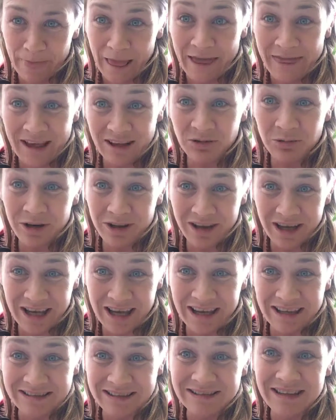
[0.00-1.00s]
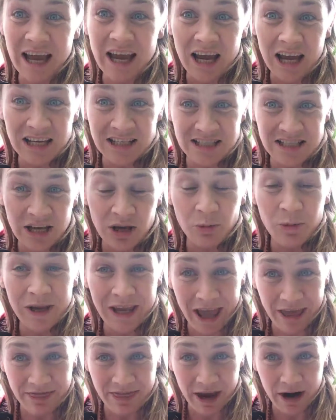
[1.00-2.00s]
And that's one of the keys, is like, until we
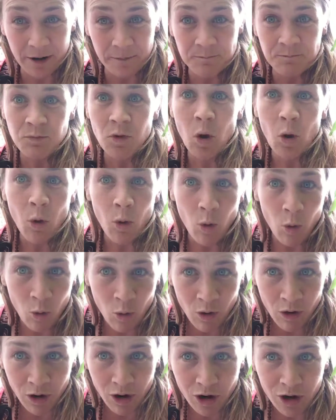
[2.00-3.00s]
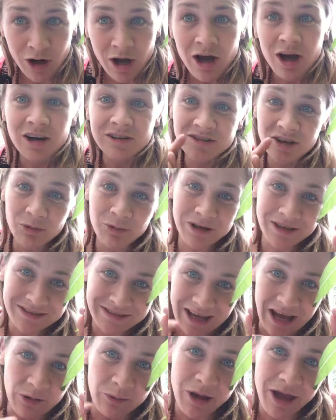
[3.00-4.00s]
get there, or until we
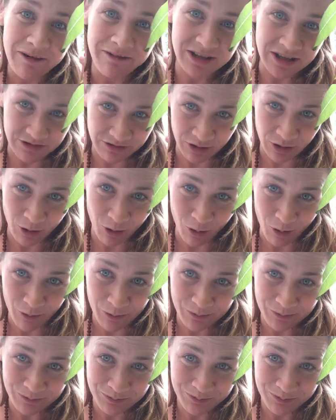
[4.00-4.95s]
decide we have a different goal.